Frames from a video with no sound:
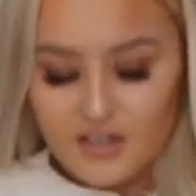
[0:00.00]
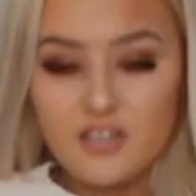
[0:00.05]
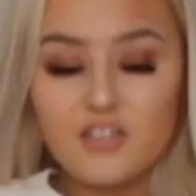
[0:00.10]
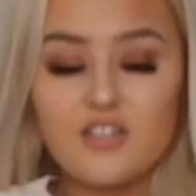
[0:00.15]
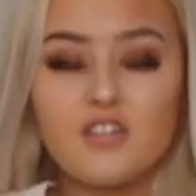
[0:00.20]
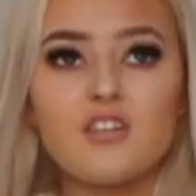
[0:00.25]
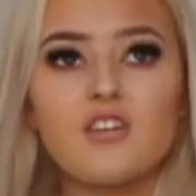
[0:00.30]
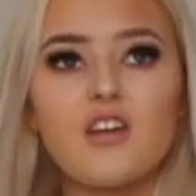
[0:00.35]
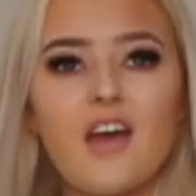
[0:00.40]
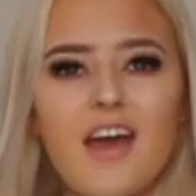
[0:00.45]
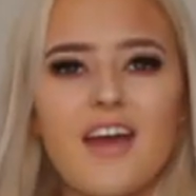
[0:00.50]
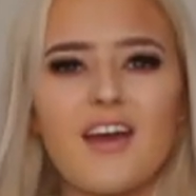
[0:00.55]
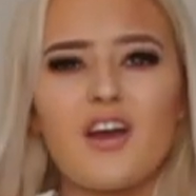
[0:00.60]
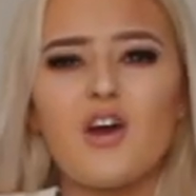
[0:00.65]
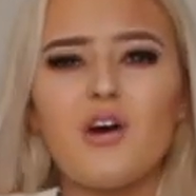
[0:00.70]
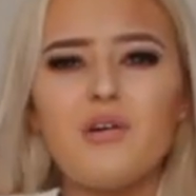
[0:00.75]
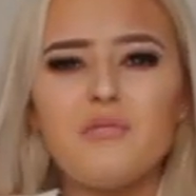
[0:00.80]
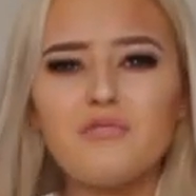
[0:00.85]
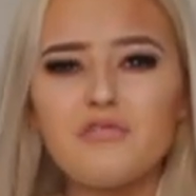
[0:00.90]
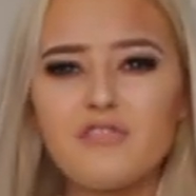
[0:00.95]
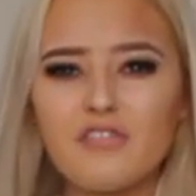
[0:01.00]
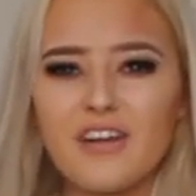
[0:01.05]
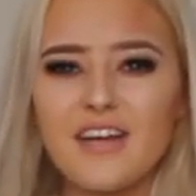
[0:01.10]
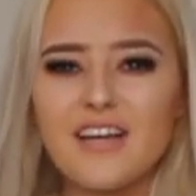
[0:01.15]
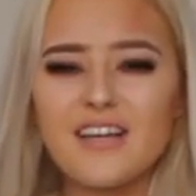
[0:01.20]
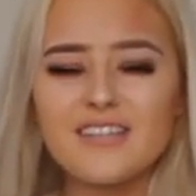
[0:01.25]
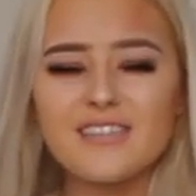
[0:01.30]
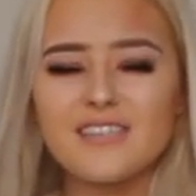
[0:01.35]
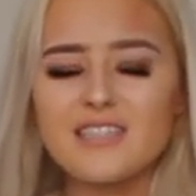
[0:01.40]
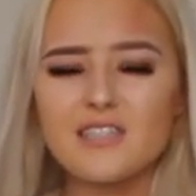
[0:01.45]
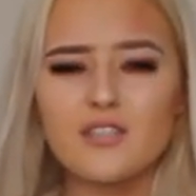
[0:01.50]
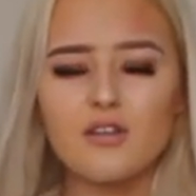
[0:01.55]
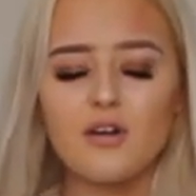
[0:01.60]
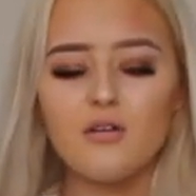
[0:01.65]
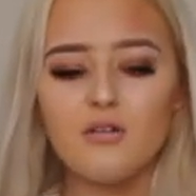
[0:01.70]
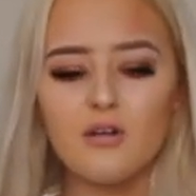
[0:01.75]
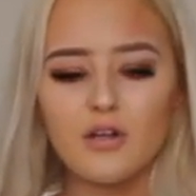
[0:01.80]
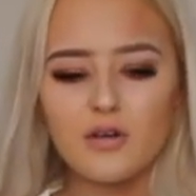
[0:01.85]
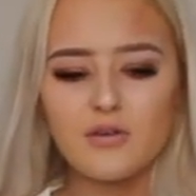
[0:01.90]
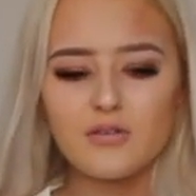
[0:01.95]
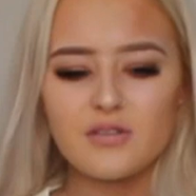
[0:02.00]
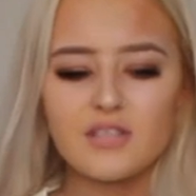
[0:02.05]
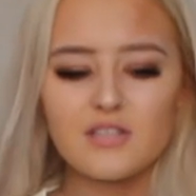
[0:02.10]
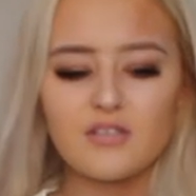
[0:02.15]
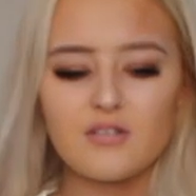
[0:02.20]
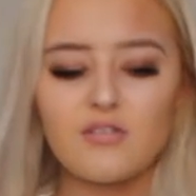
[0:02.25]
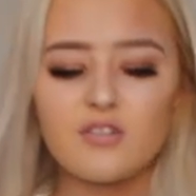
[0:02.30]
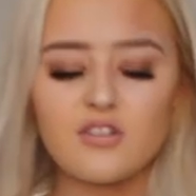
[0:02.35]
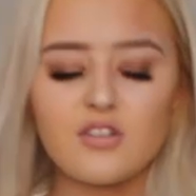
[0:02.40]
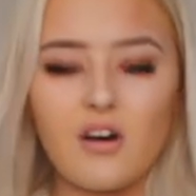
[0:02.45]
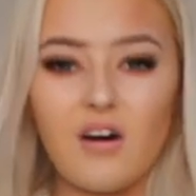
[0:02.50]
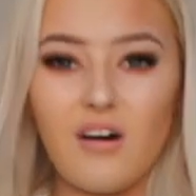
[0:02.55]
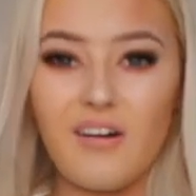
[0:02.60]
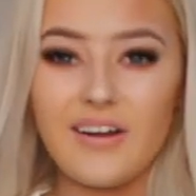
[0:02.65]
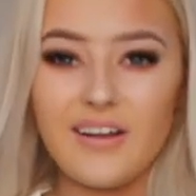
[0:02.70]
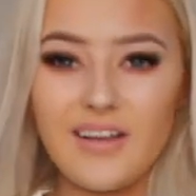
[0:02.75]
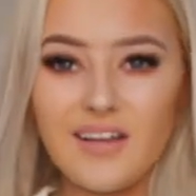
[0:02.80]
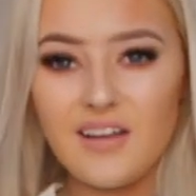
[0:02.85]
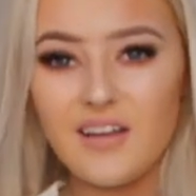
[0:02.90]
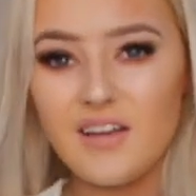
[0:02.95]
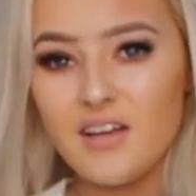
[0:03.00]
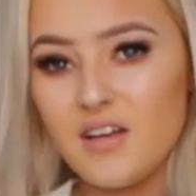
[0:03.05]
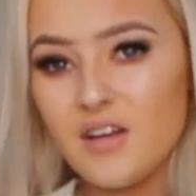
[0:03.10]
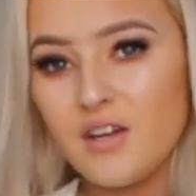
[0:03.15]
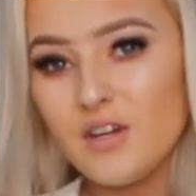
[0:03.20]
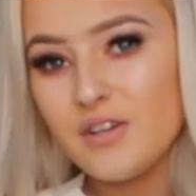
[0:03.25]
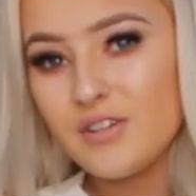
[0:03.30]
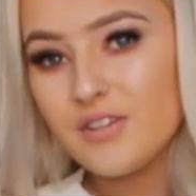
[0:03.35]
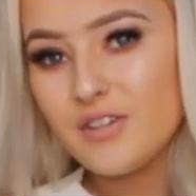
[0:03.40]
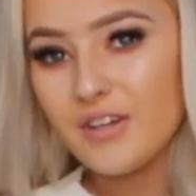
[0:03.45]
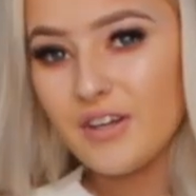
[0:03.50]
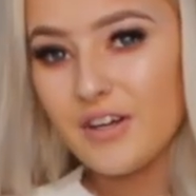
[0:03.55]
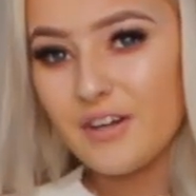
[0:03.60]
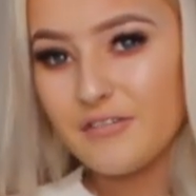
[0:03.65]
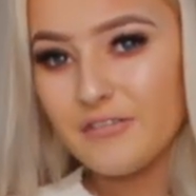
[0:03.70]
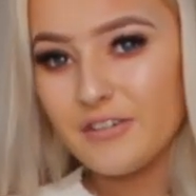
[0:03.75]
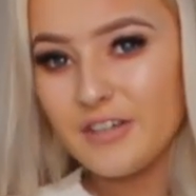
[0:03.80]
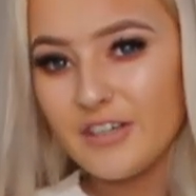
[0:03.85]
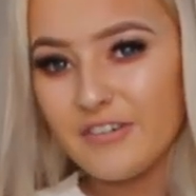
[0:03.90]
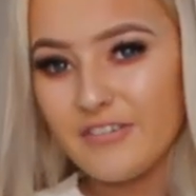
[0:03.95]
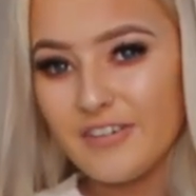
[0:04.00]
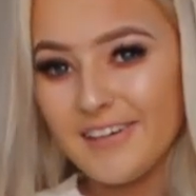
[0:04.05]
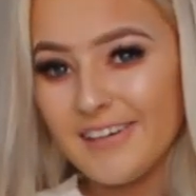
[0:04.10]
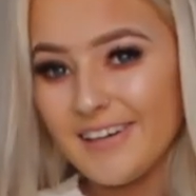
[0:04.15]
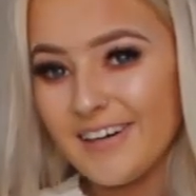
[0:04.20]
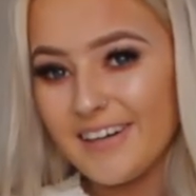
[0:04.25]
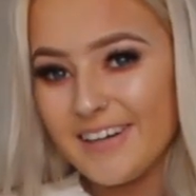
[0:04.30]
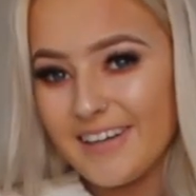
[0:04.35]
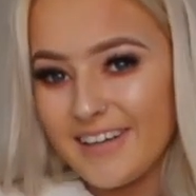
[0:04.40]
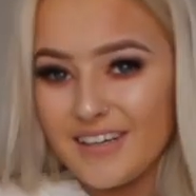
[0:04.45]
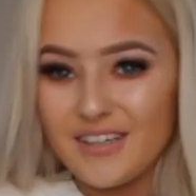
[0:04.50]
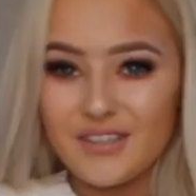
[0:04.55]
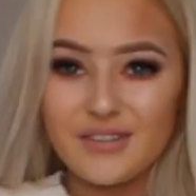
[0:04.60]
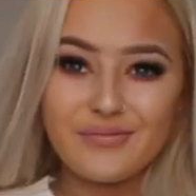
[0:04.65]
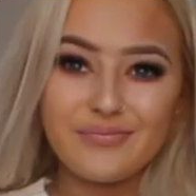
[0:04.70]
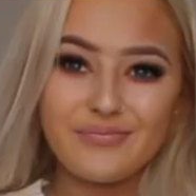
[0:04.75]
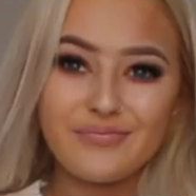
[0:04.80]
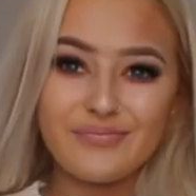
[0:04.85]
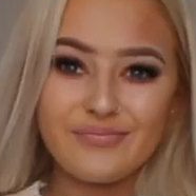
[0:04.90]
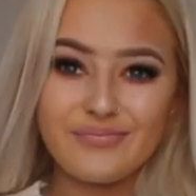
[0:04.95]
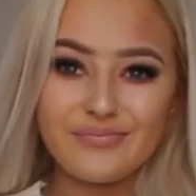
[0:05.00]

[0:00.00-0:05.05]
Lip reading: It's just comfy because it's so loose, it's not tight, so yeah, I really, really like it.